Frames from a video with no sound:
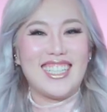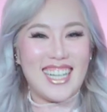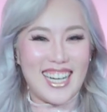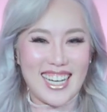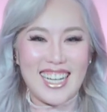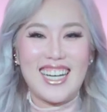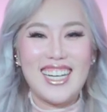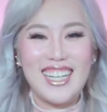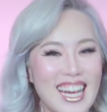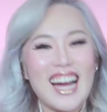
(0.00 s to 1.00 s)

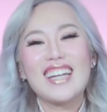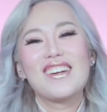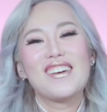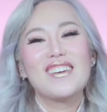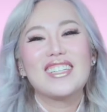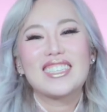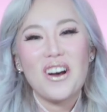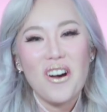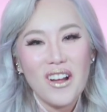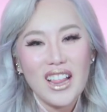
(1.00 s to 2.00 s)
Ta-da! Yeah, you know, it's
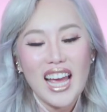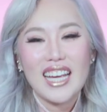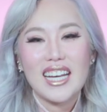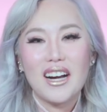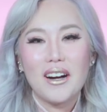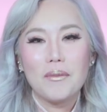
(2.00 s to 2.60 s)
all like,